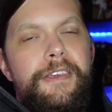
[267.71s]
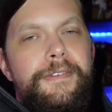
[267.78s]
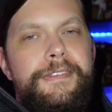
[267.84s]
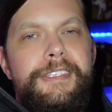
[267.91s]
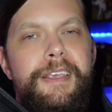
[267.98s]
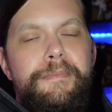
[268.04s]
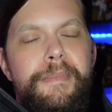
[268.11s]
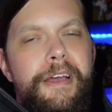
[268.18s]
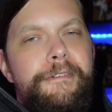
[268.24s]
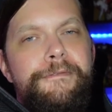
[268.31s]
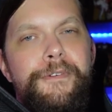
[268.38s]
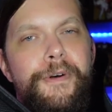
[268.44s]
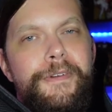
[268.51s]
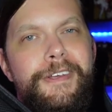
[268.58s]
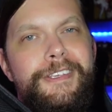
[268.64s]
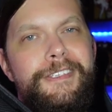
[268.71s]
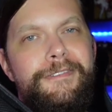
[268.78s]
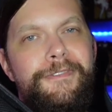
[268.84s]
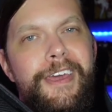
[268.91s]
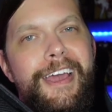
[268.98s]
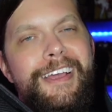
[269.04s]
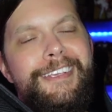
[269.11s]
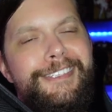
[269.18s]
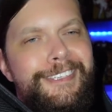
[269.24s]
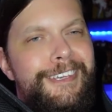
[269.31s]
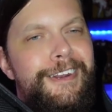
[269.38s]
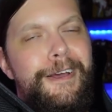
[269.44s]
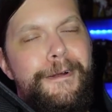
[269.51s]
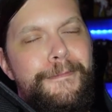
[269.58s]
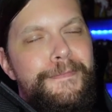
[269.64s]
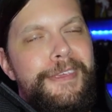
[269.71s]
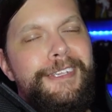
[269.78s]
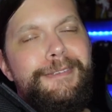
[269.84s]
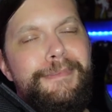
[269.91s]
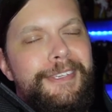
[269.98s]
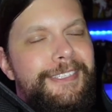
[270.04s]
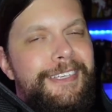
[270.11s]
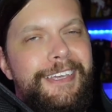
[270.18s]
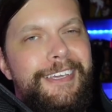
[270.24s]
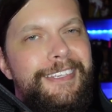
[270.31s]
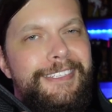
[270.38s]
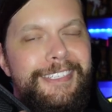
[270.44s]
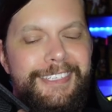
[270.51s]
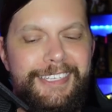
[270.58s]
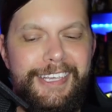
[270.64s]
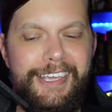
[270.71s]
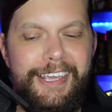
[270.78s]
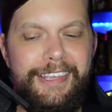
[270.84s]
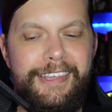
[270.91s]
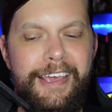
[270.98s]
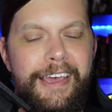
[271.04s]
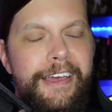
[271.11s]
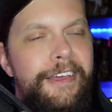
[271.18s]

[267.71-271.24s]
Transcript: You see Mick Foley's face, you know, he's missing his teeth.